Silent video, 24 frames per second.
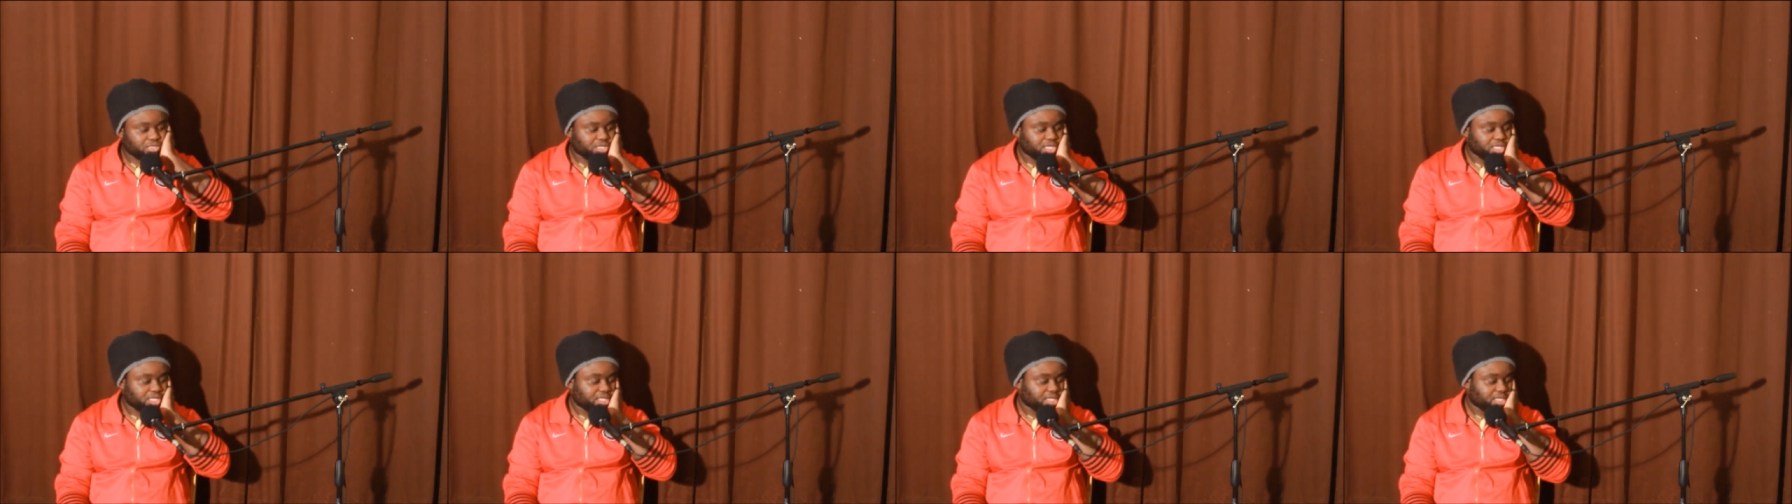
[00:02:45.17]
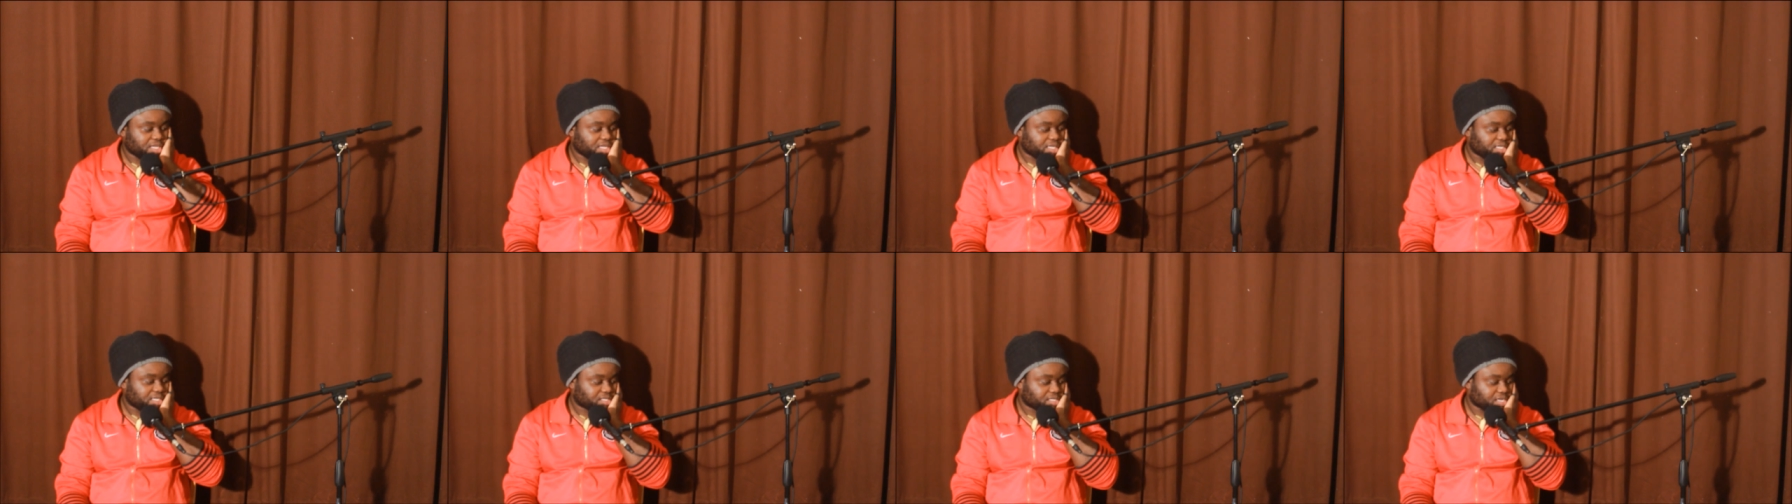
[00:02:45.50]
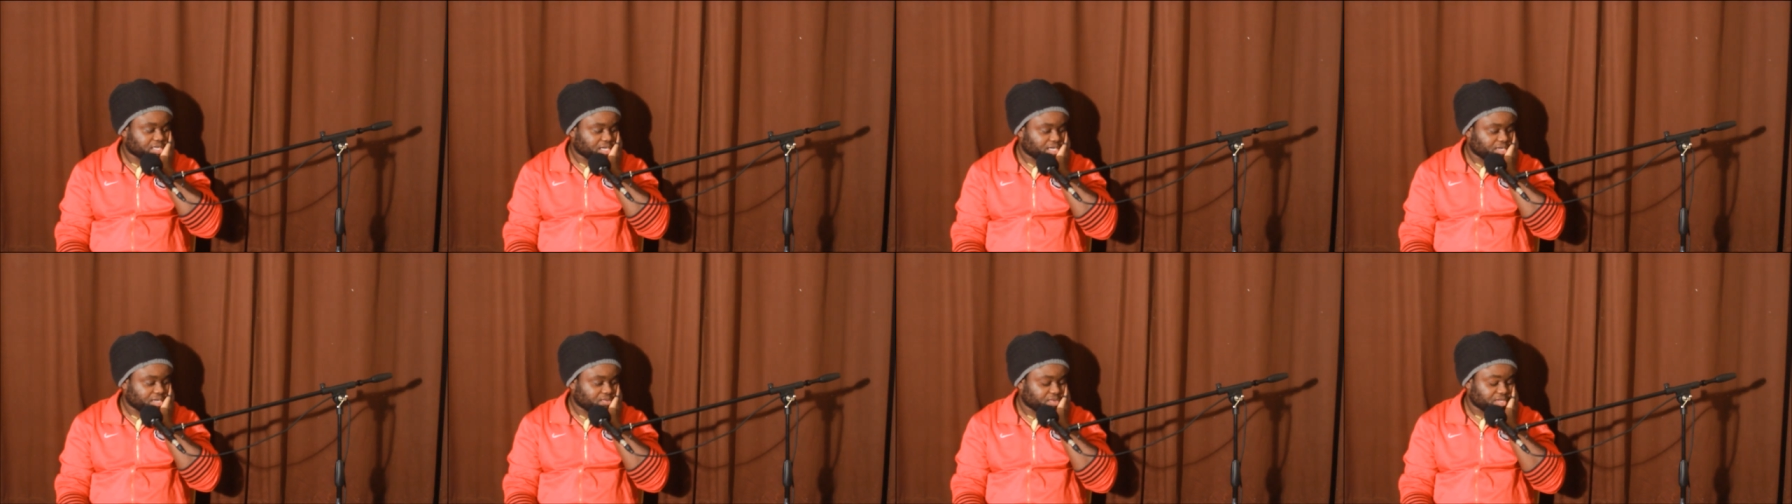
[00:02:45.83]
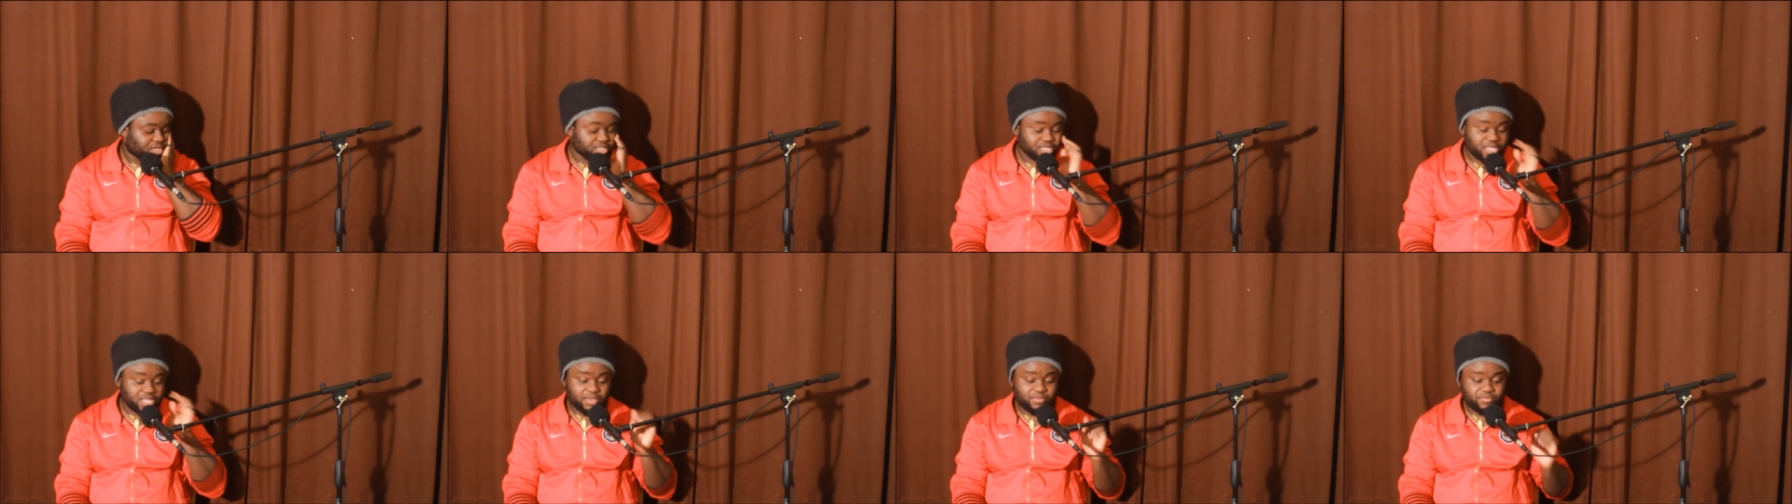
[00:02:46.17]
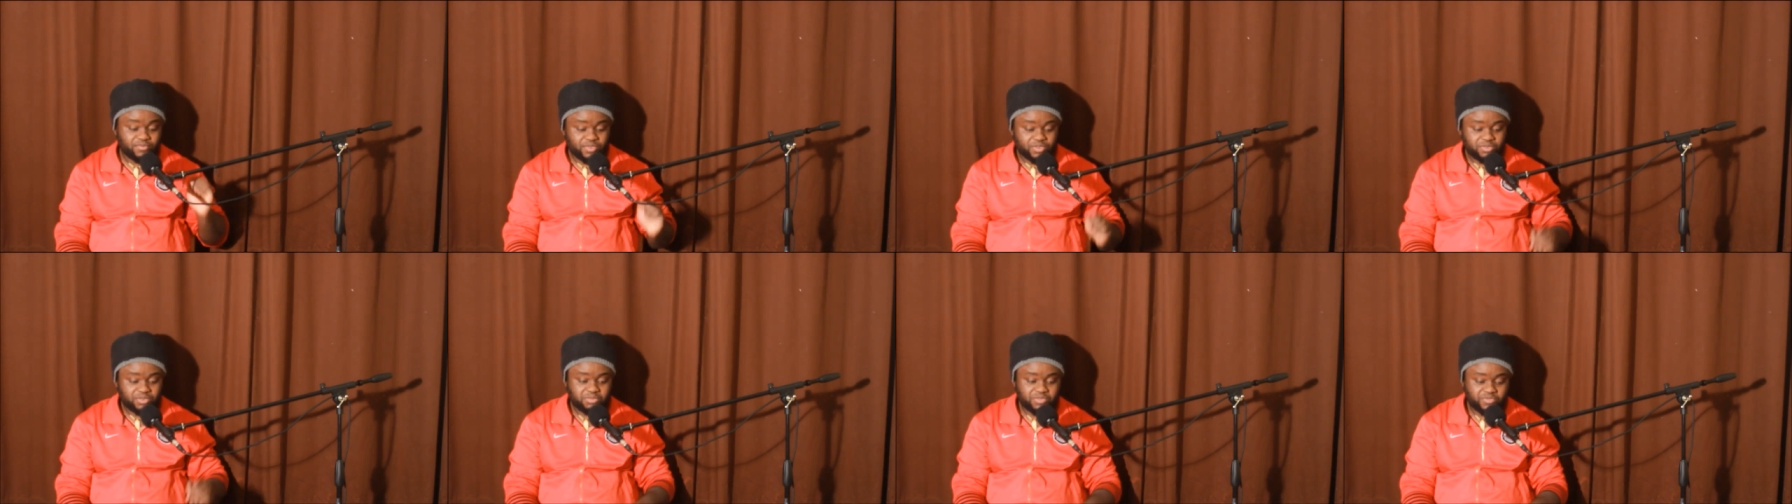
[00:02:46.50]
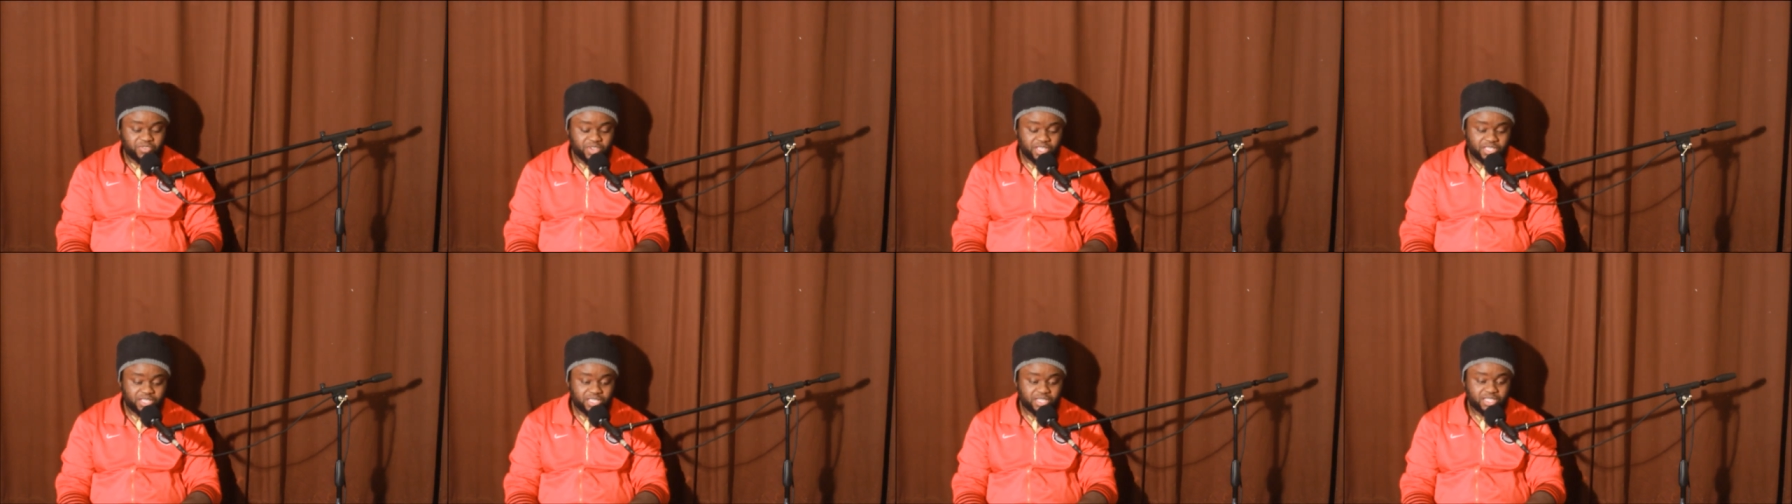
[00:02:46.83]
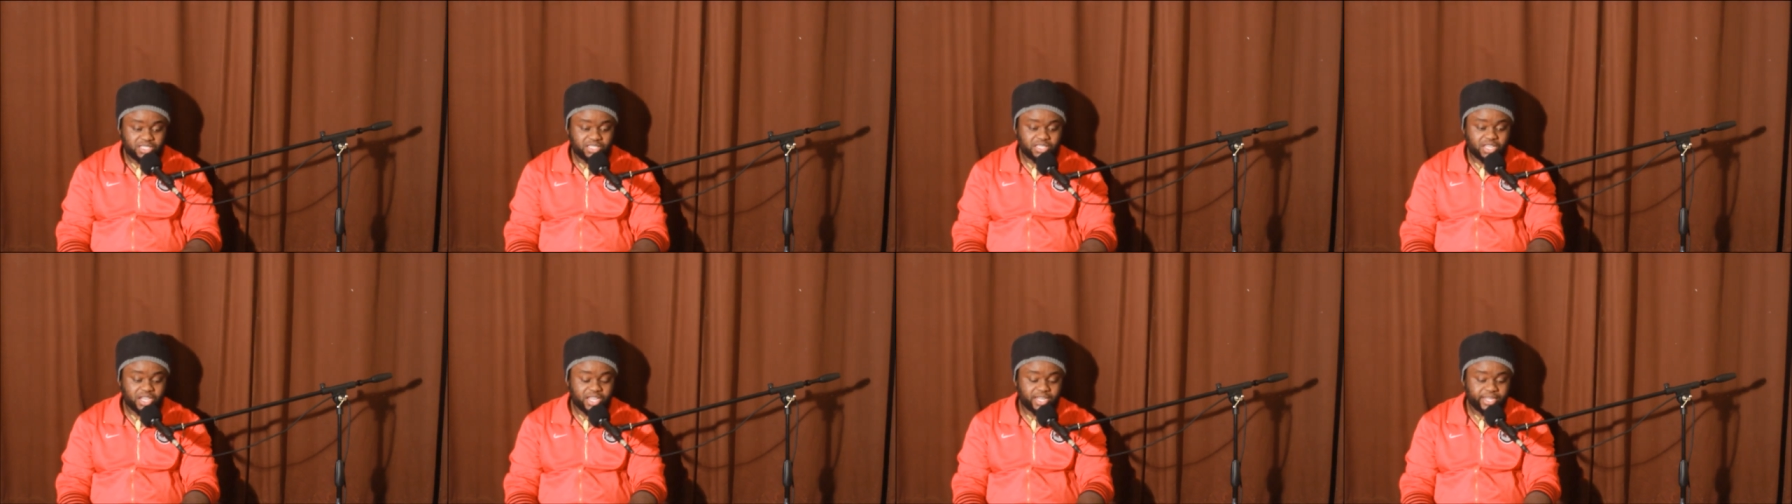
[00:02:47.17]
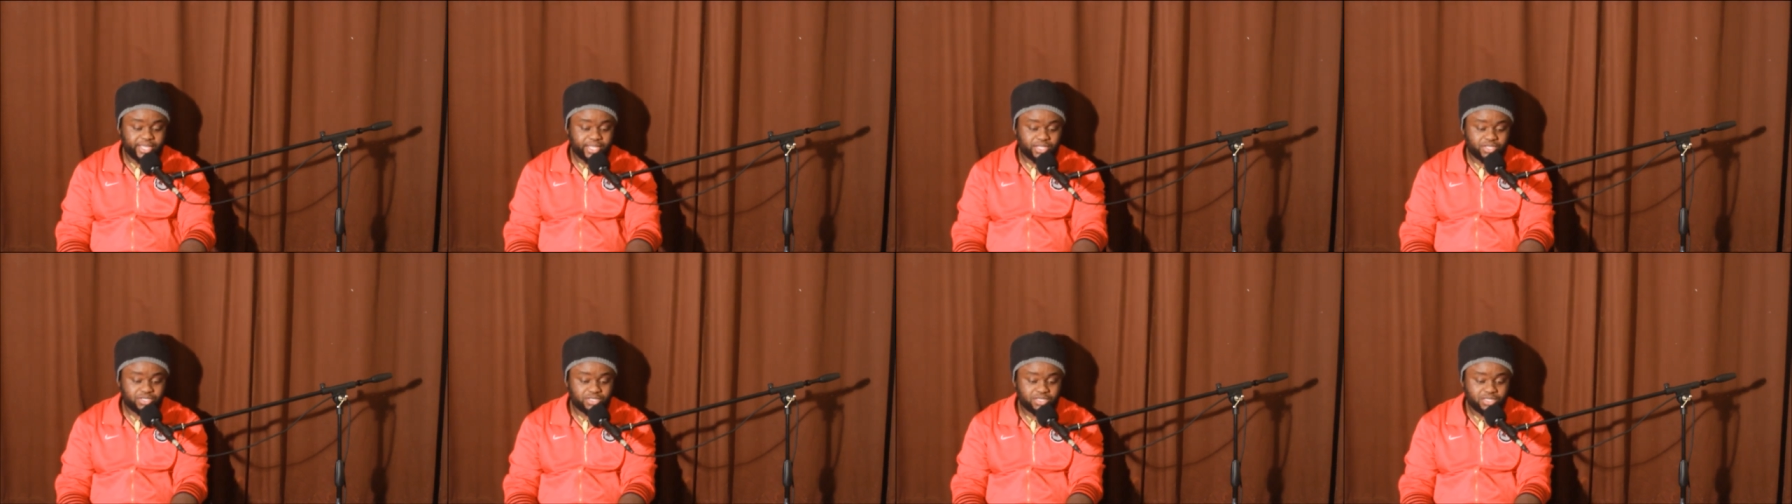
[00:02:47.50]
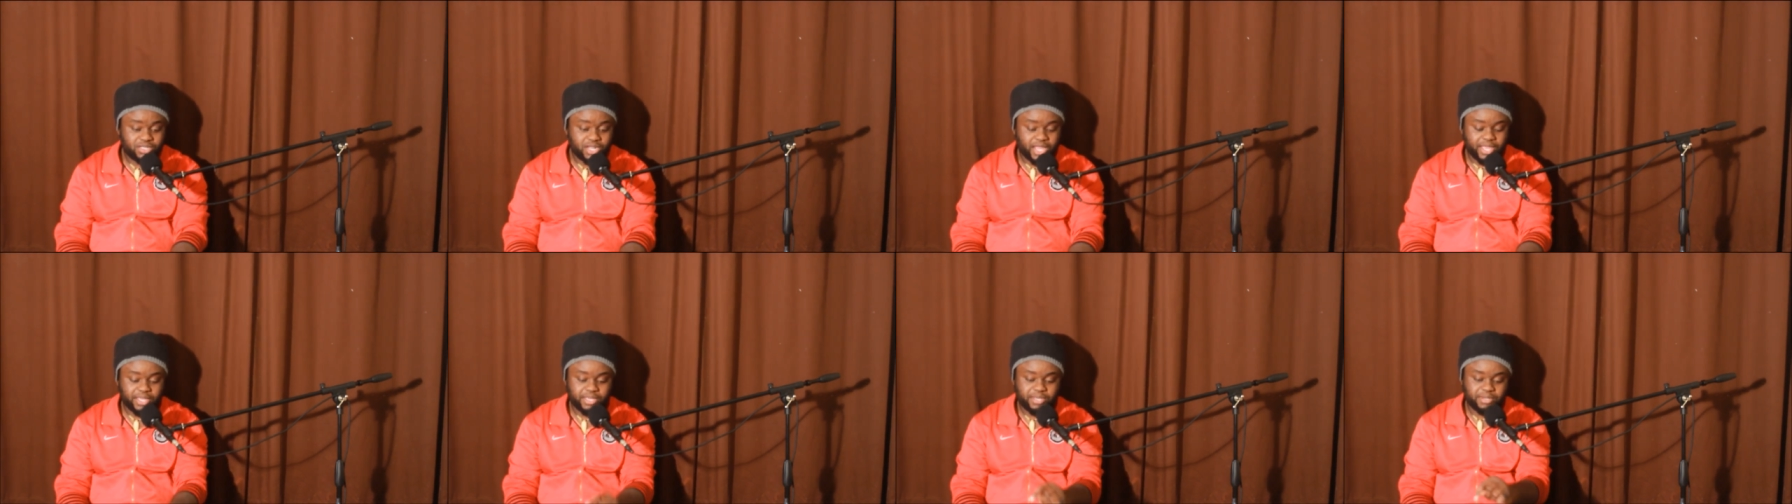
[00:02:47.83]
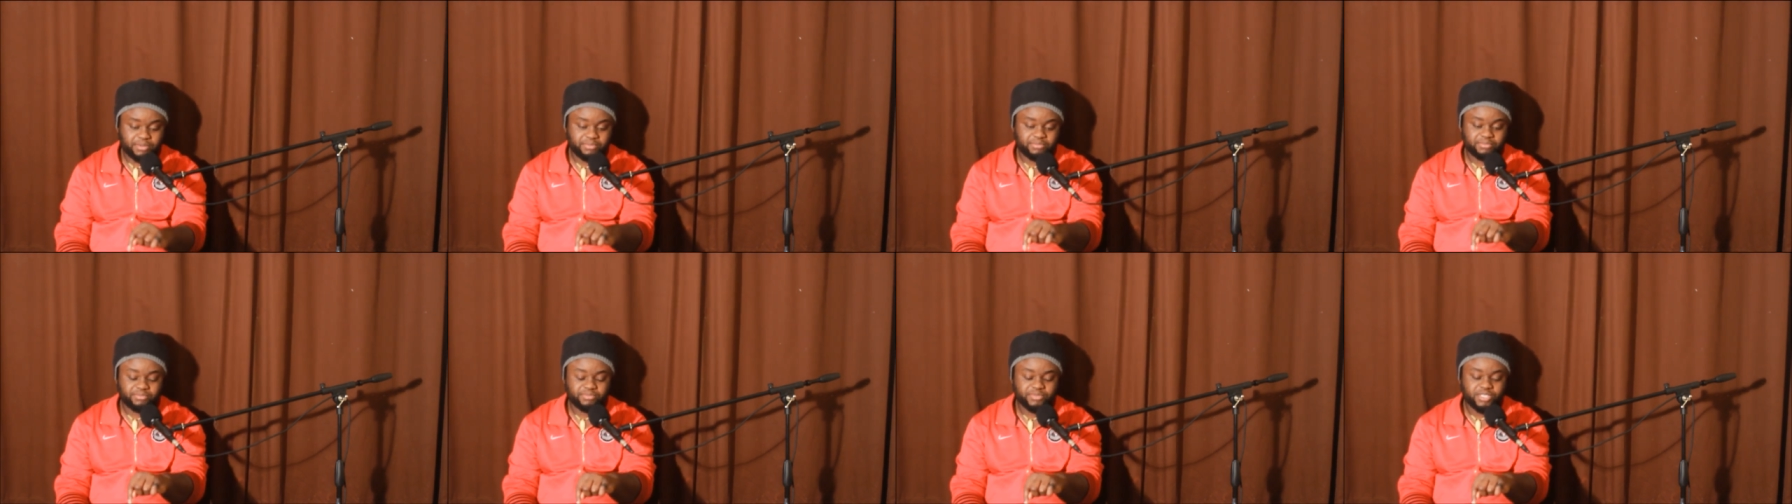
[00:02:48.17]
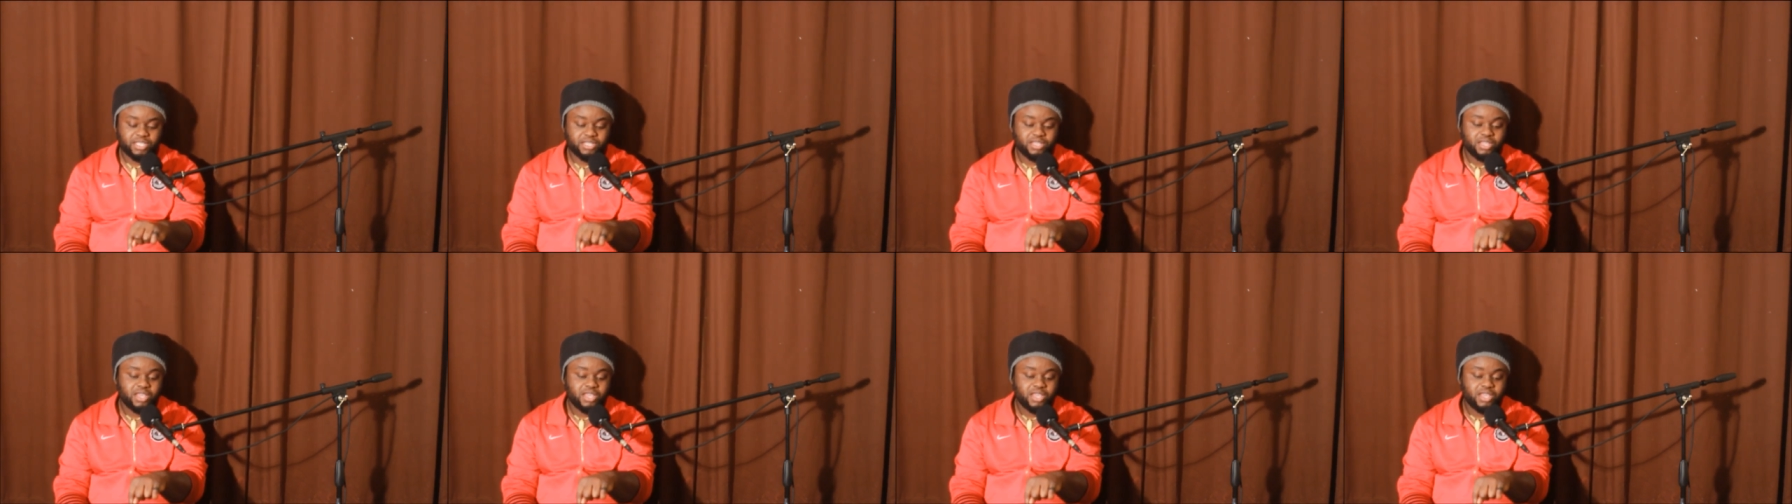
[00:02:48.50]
he did his gun, he came for before he did his gun in like um